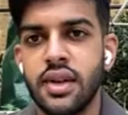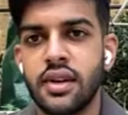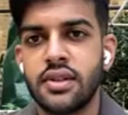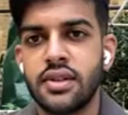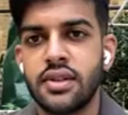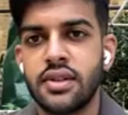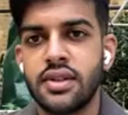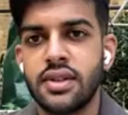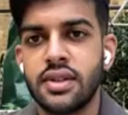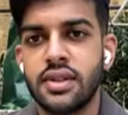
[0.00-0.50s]
I
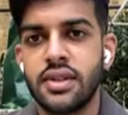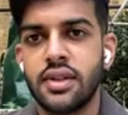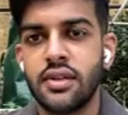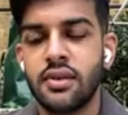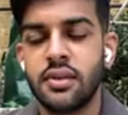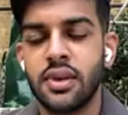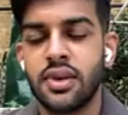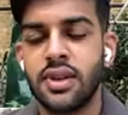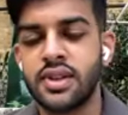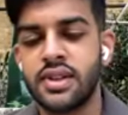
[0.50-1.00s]

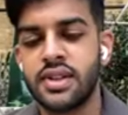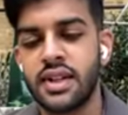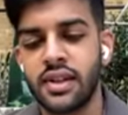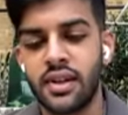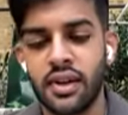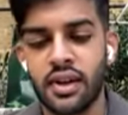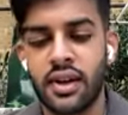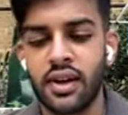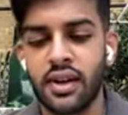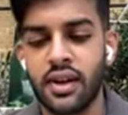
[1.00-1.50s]

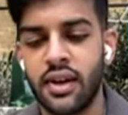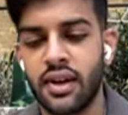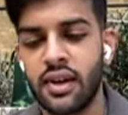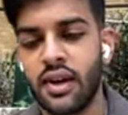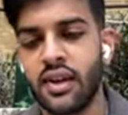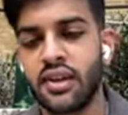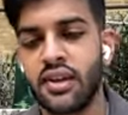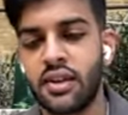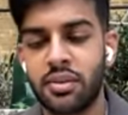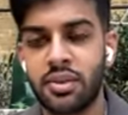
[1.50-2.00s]

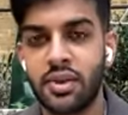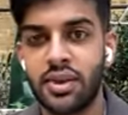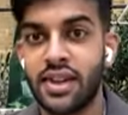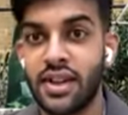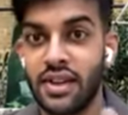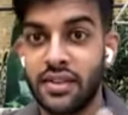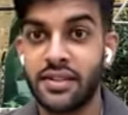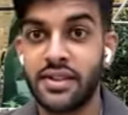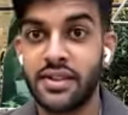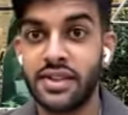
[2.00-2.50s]
know I'm putting the
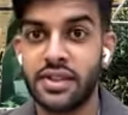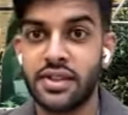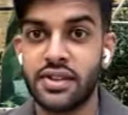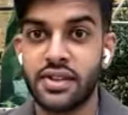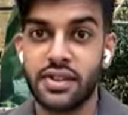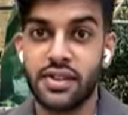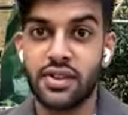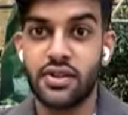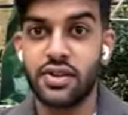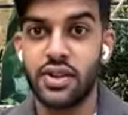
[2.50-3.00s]
emphasis
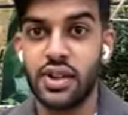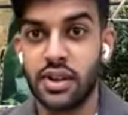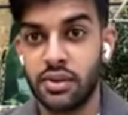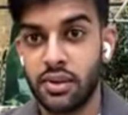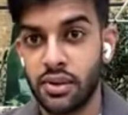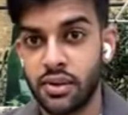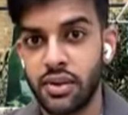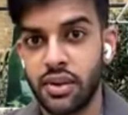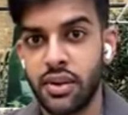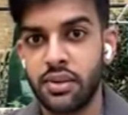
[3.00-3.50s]
on social
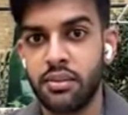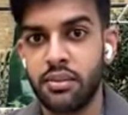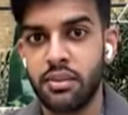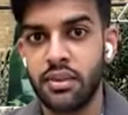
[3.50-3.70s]
network, right?